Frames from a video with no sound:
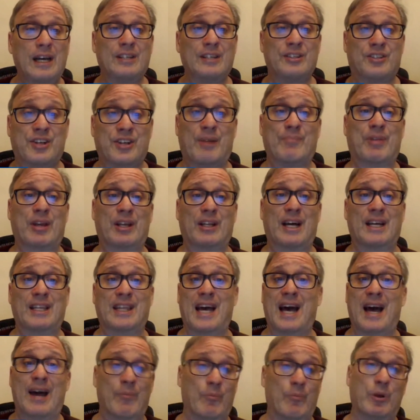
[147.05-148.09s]
something like
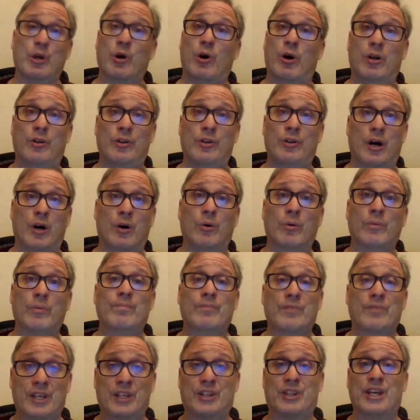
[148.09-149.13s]
that. And we all know
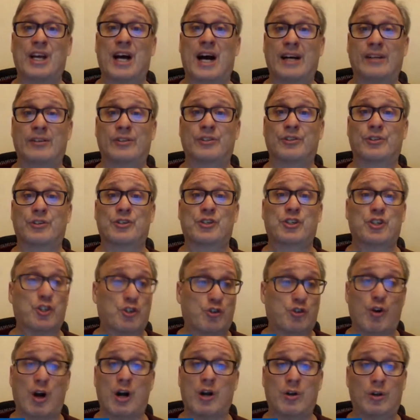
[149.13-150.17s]
that the Islanders
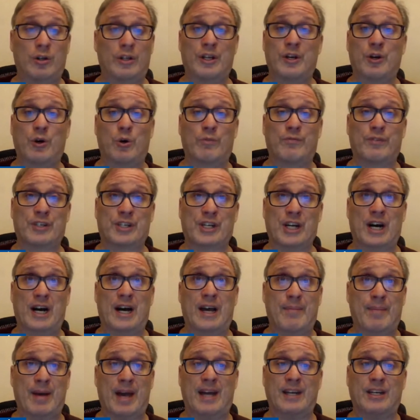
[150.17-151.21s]
struggle in
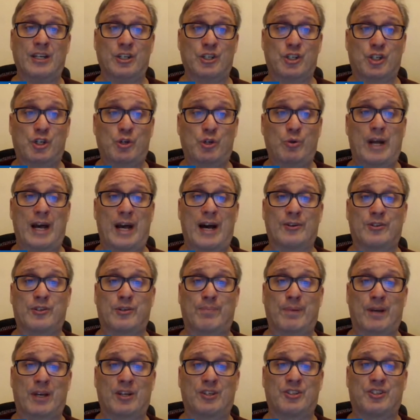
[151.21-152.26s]
overtime and in
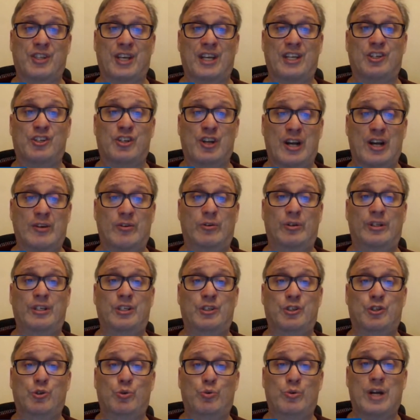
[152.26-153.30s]
shootouts because they generally
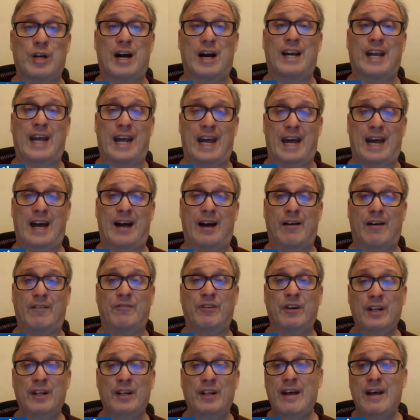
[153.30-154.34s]
do not have
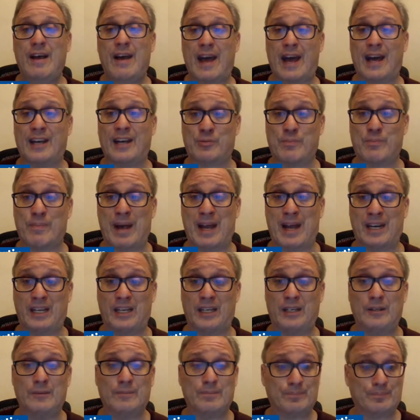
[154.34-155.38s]
as
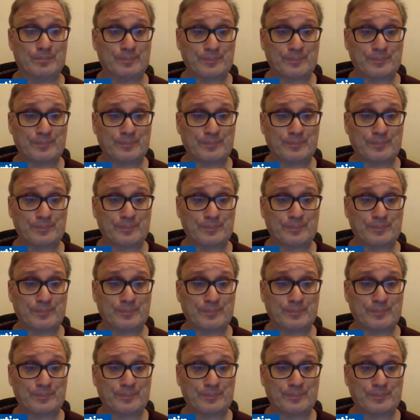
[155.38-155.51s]
many